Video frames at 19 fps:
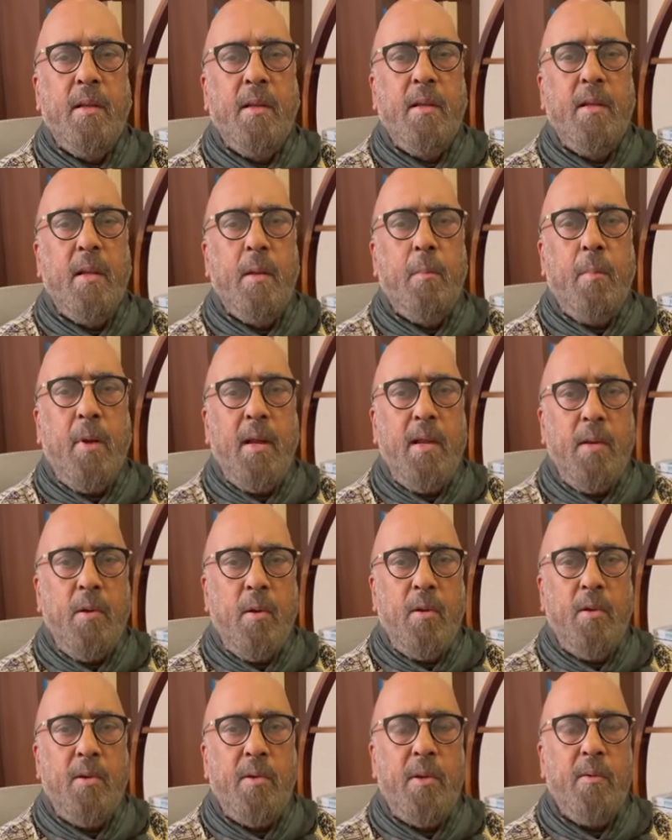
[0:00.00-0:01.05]
The
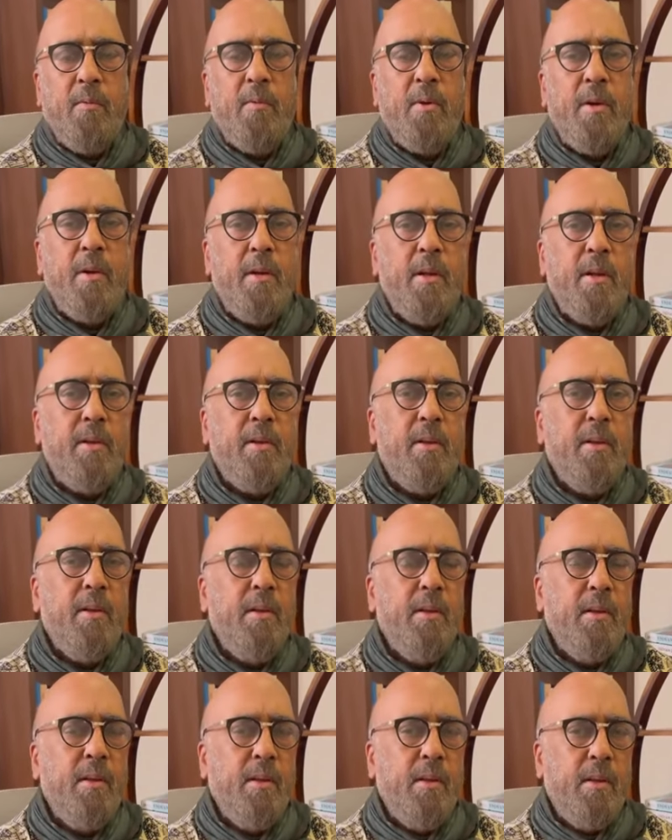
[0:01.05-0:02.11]
minority verdict
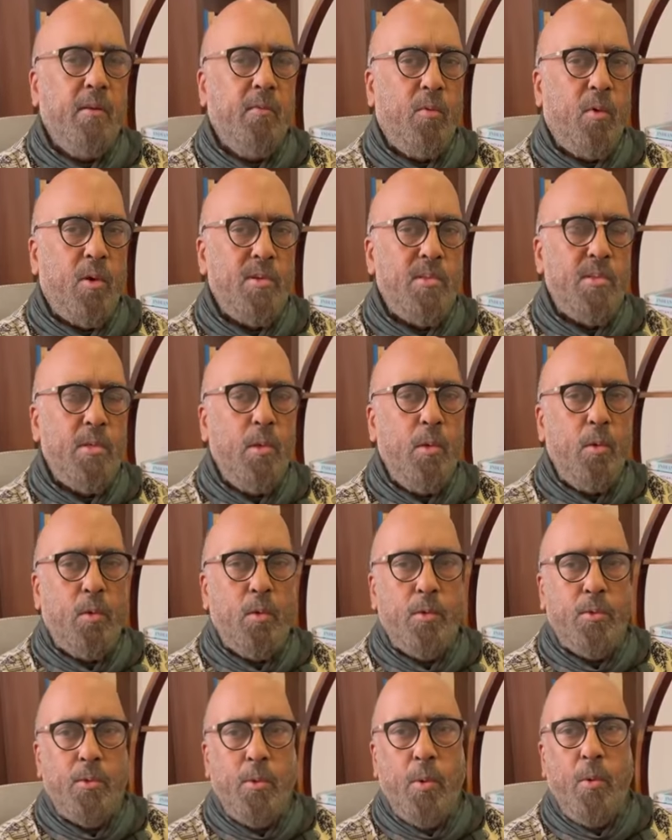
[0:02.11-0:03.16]
was
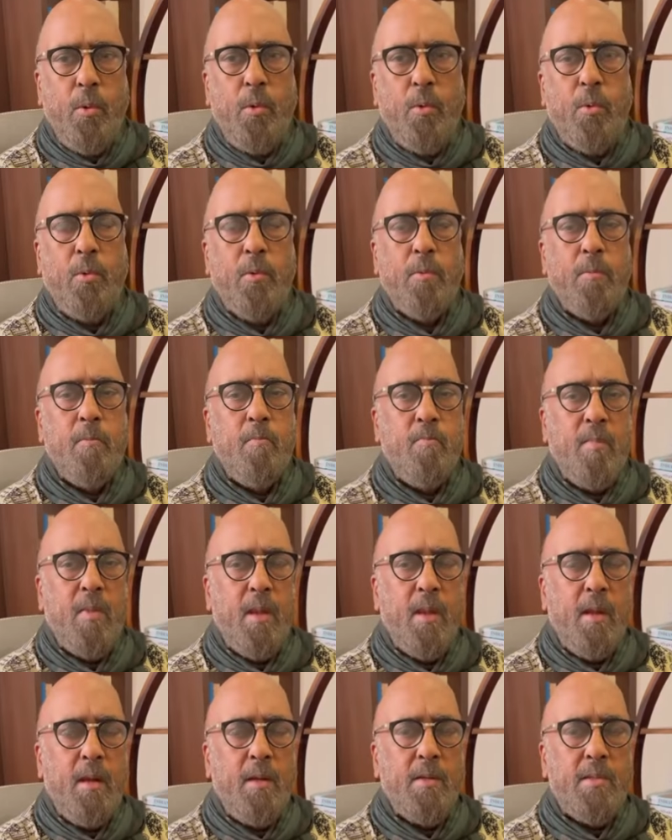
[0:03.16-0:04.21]
look through
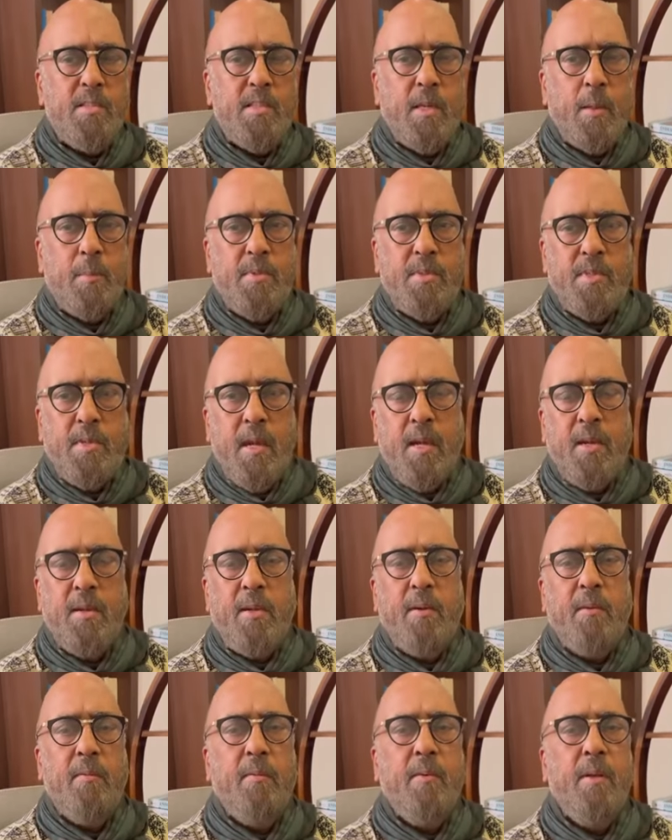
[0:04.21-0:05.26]
and
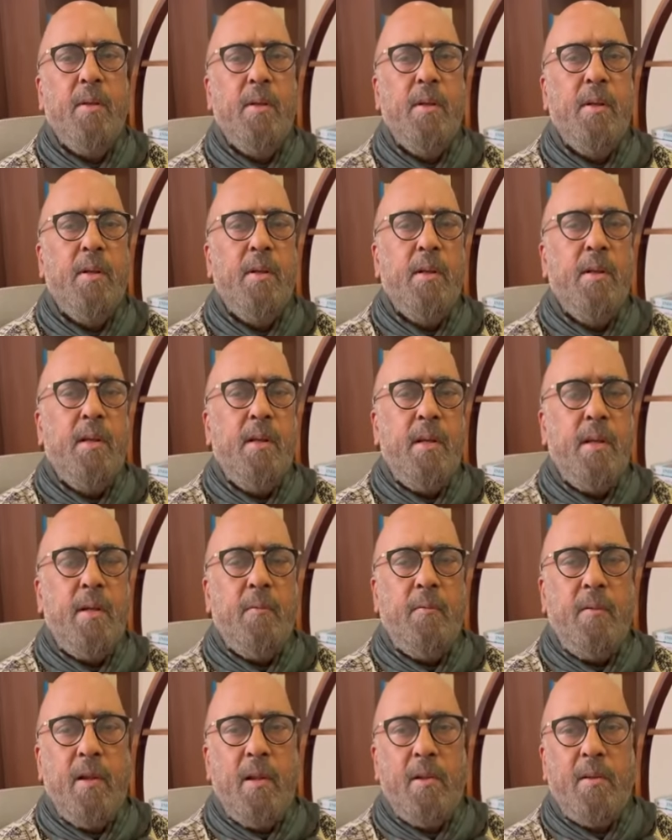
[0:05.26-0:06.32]
substantive. It
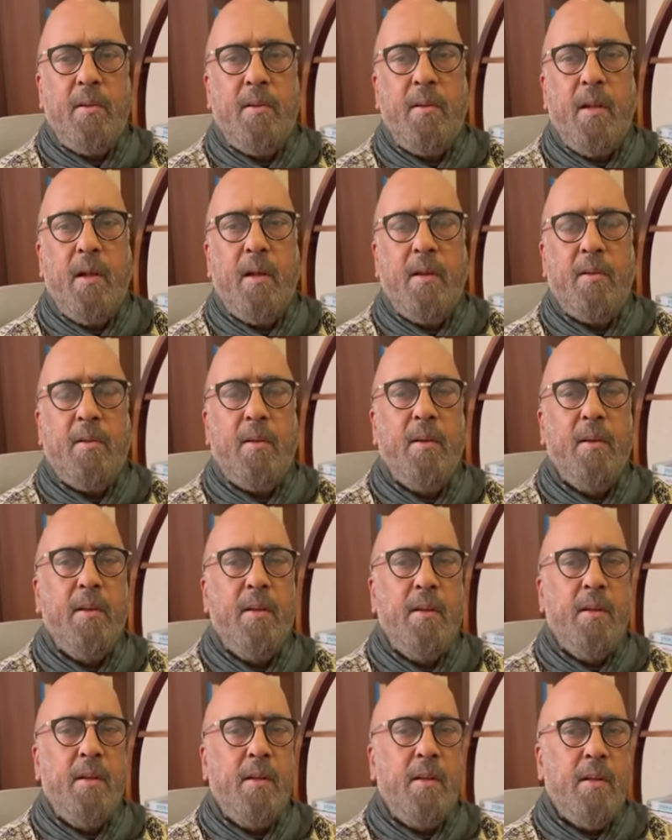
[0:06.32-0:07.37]
felt that
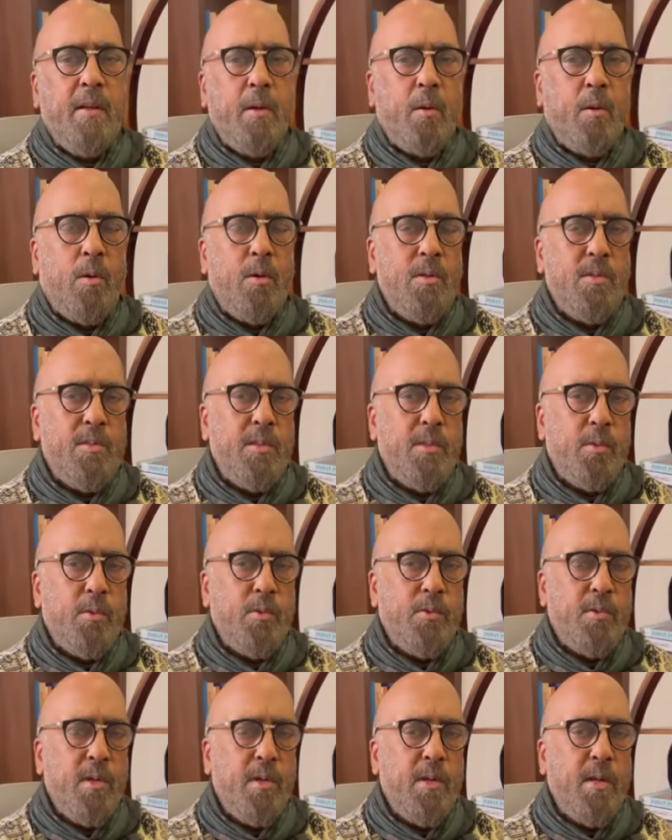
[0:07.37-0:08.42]
in a
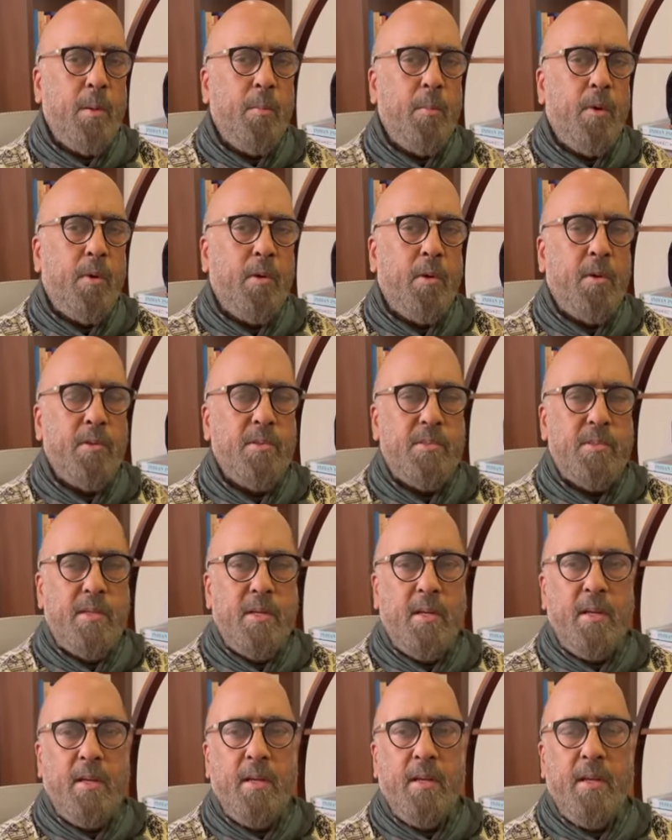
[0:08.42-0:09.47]
constitutional
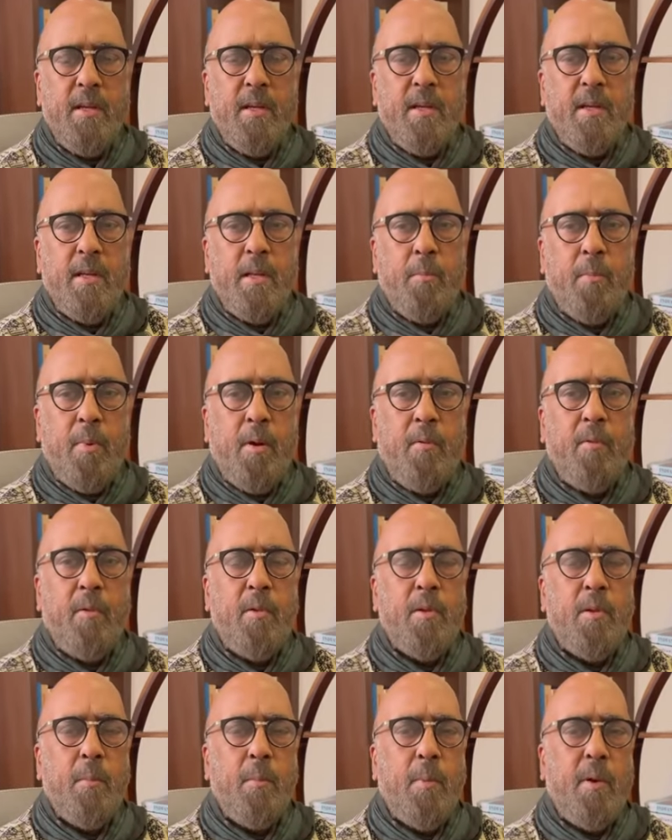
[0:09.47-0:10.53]
democracy, the power
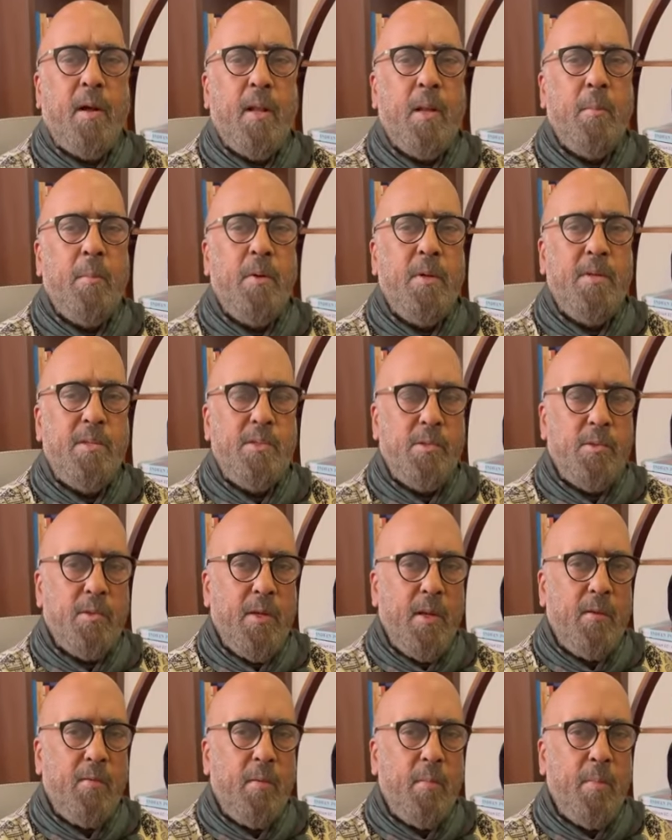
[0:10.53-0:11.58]
of the parliament should
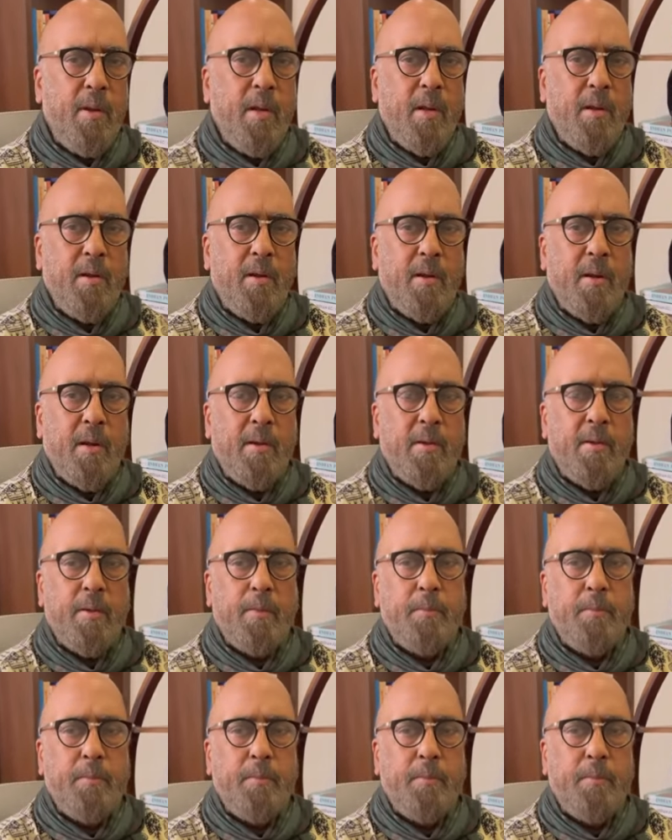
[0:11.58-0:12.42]
never be undercut.